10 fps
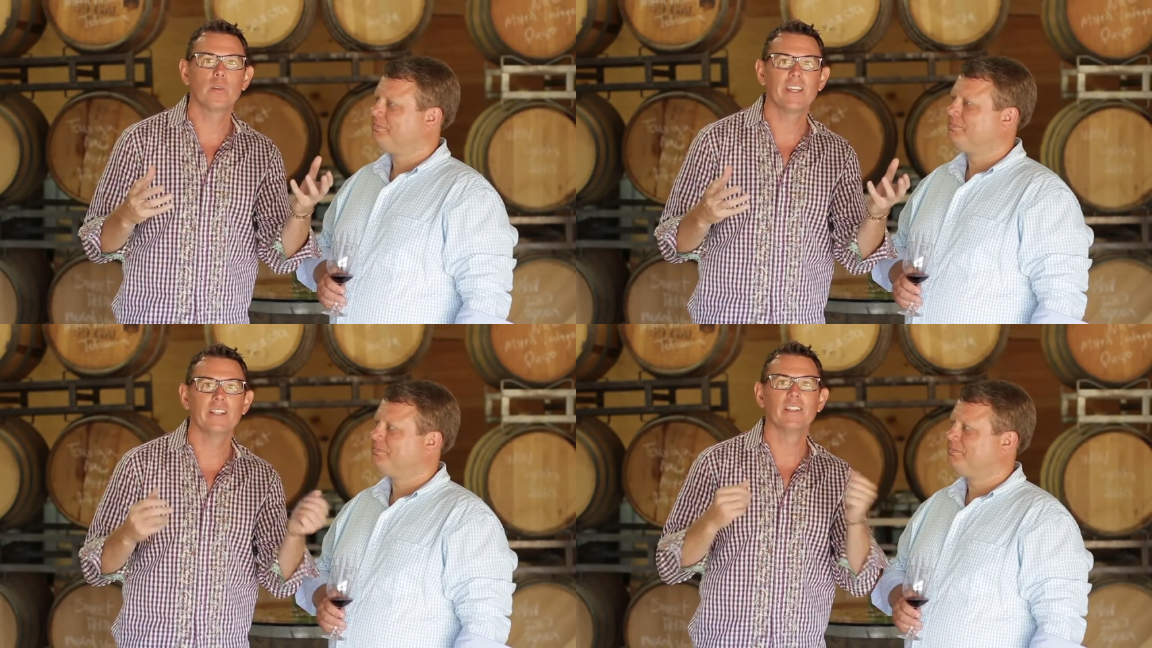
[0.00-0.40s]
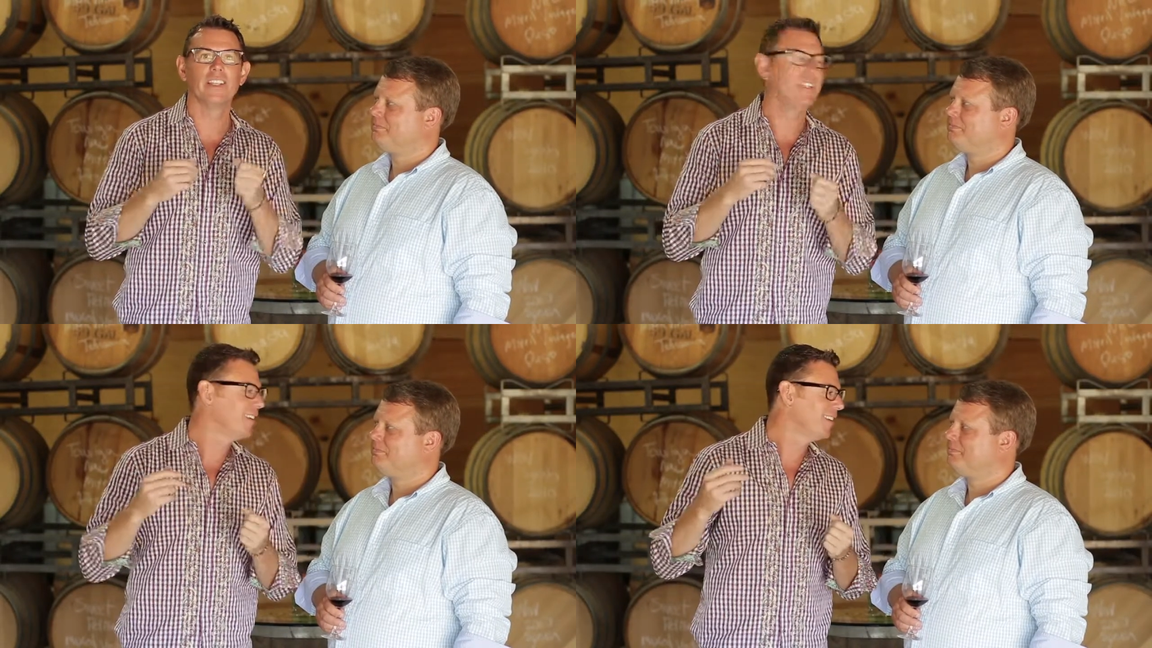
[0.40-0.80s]

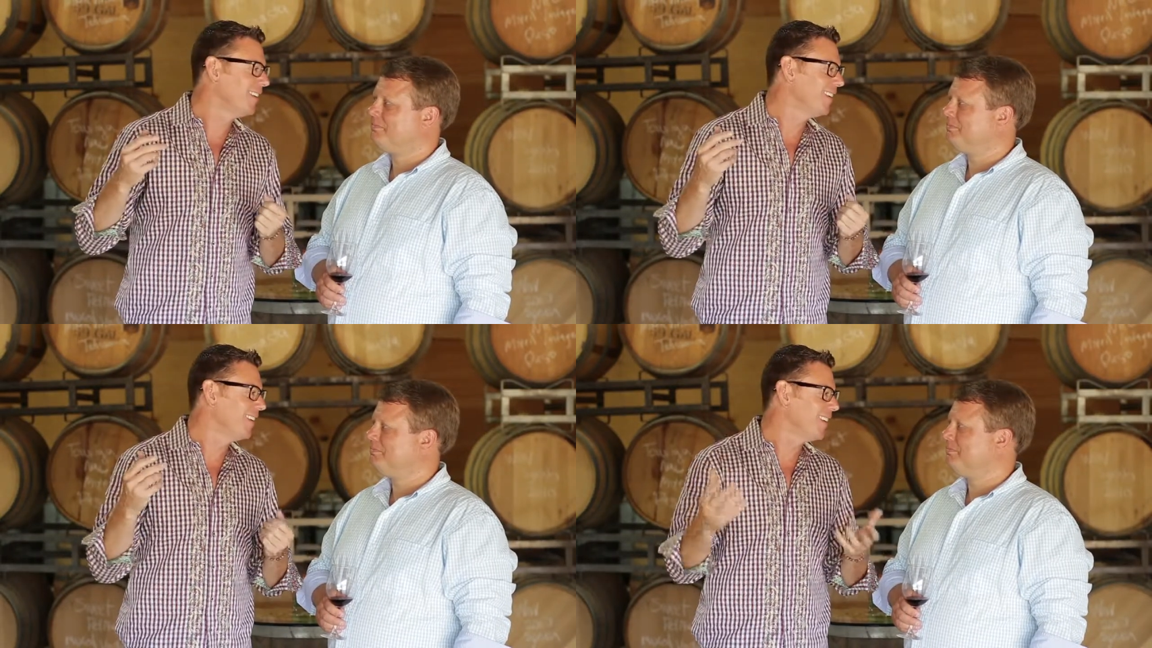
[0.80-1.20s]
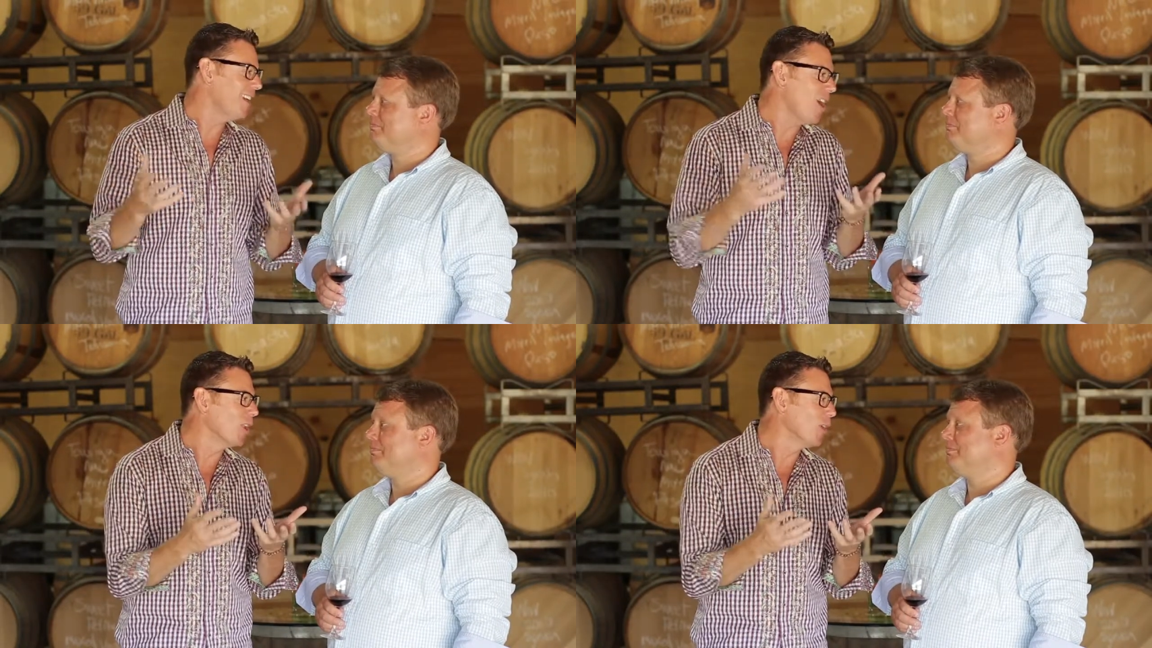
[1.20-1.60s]
Speaker 1: Italy,
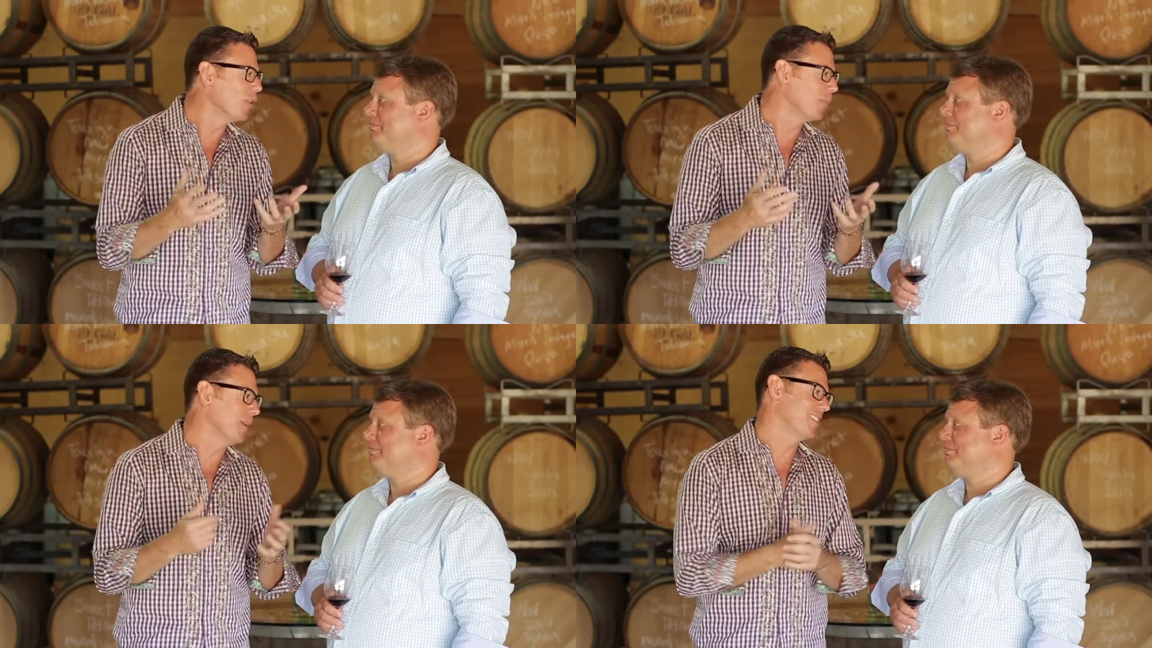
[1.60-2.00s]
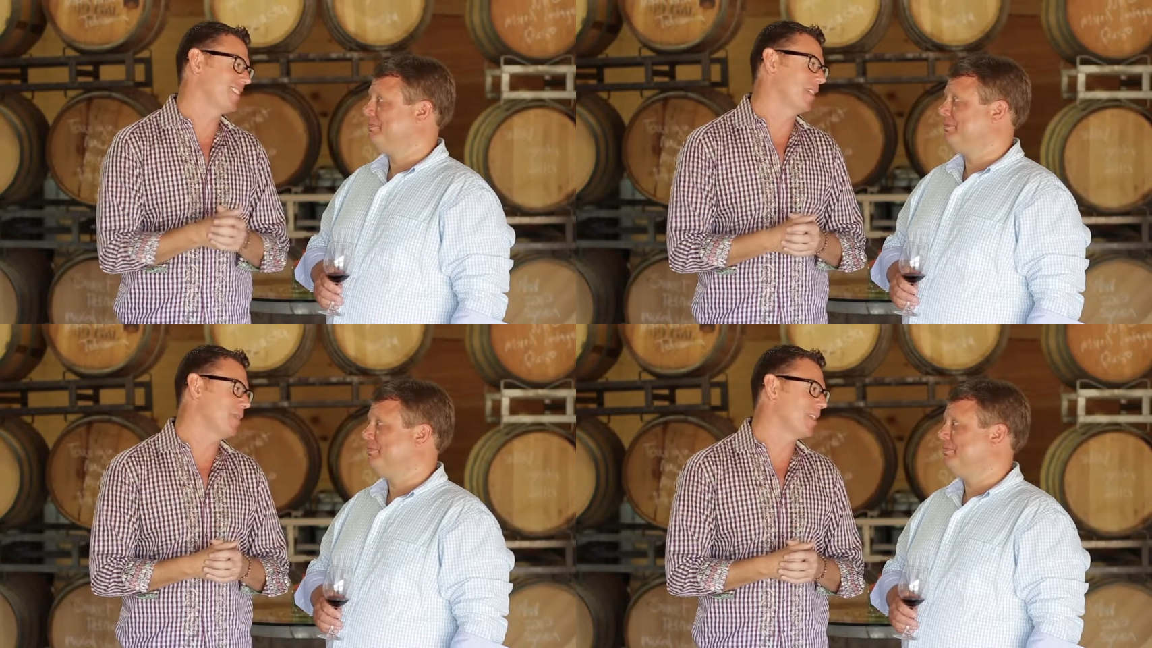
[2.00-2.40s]
all over the place. It's
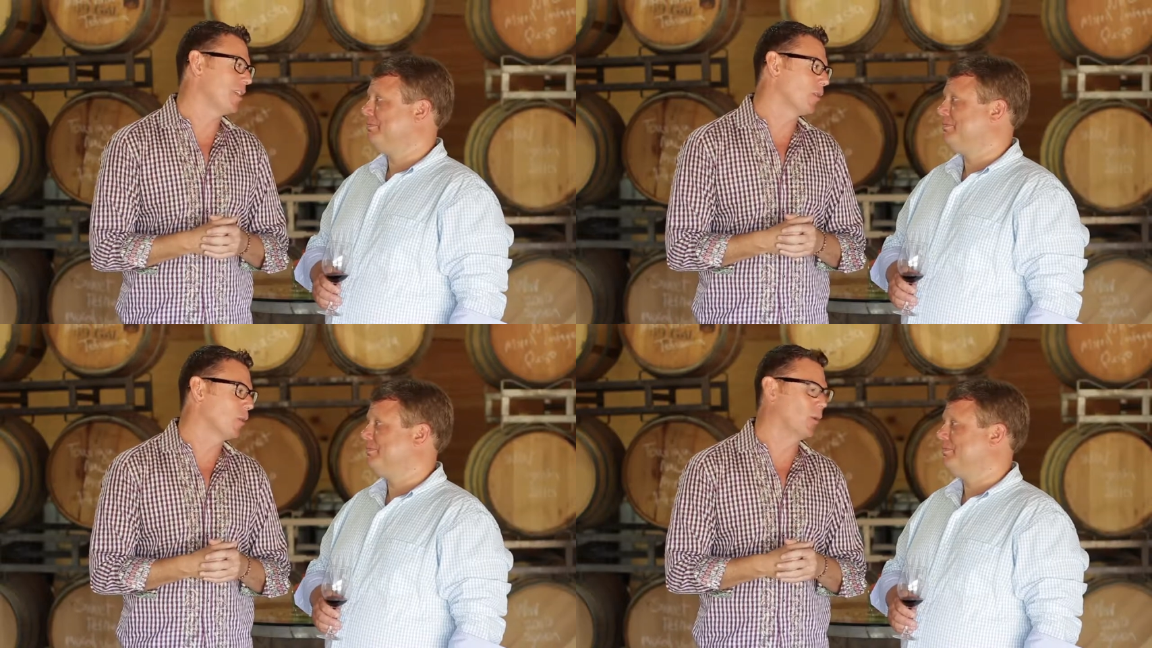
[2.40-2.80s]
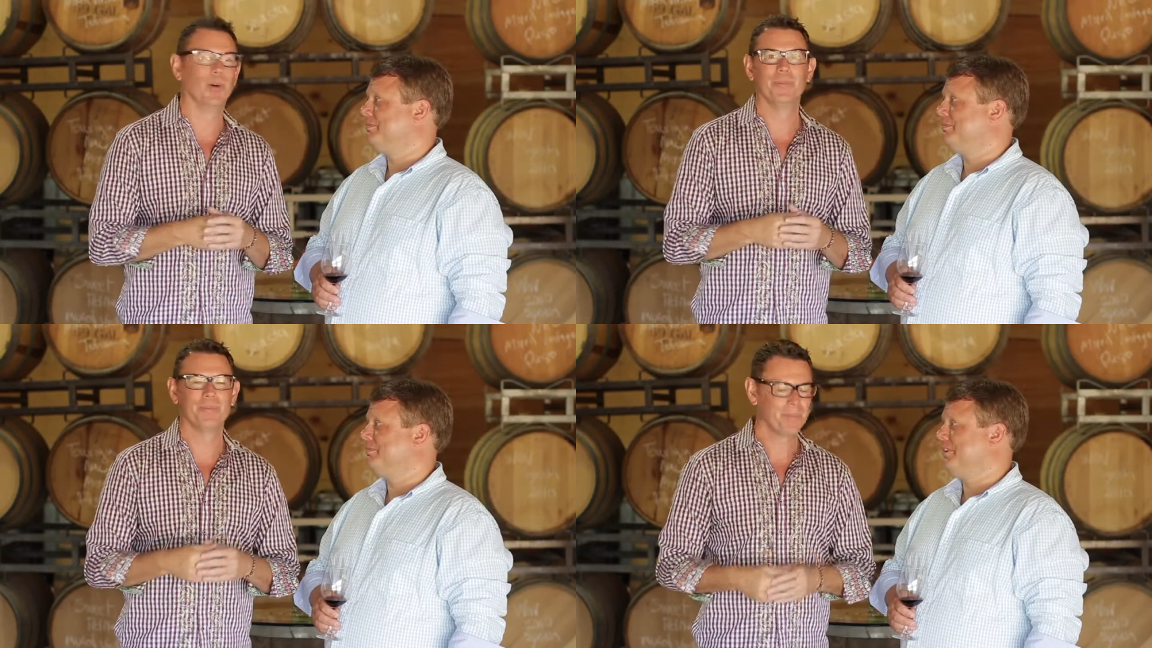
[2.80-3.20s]
going to be so
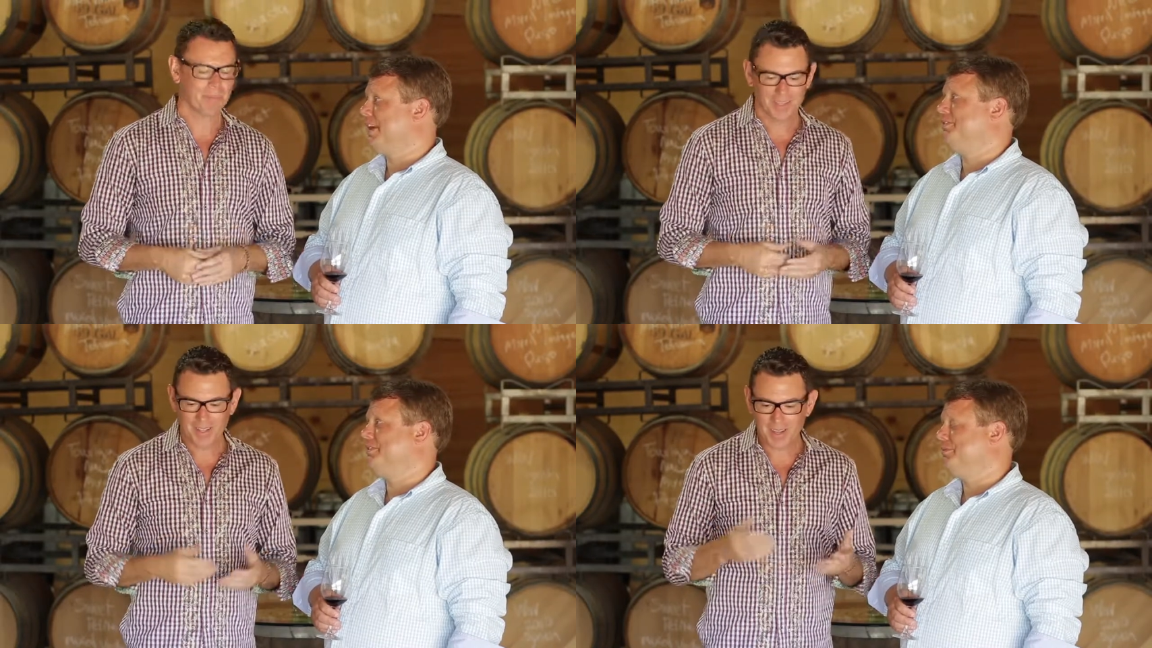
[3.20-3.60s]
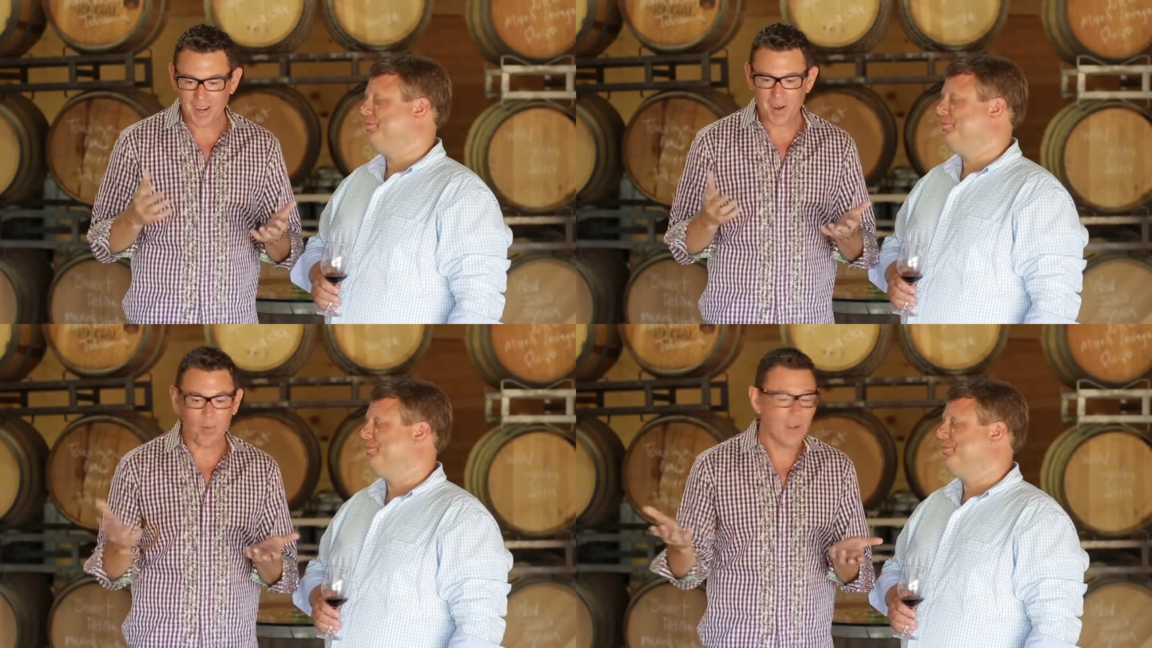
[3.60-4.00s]
cool. Yes
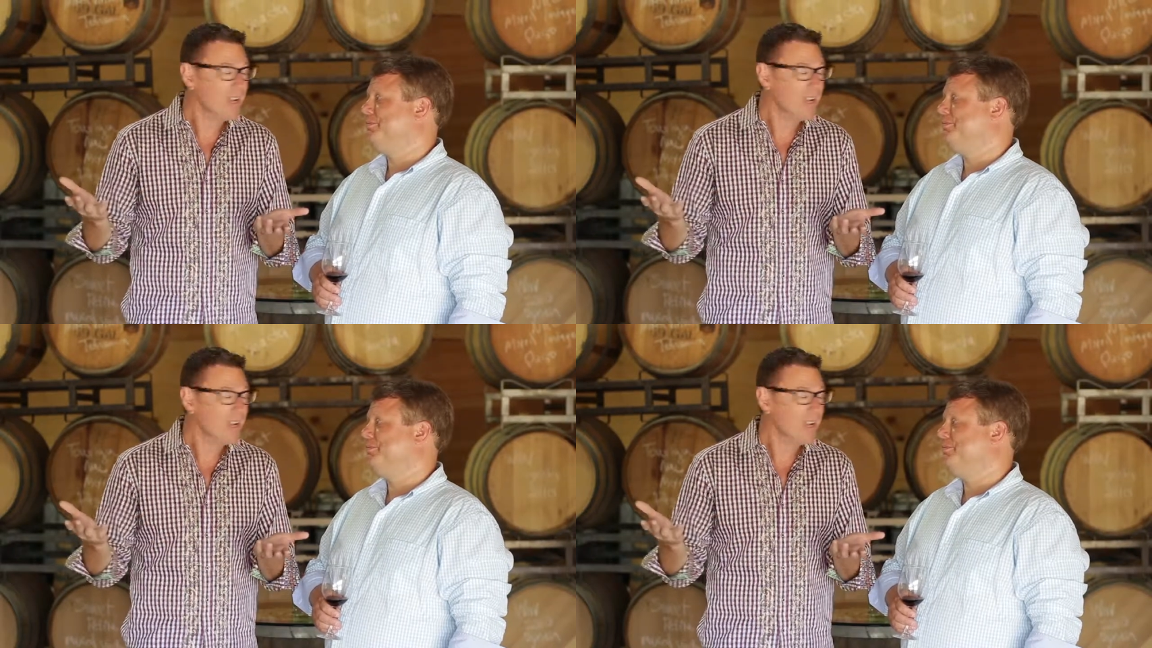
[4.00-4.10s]
oh,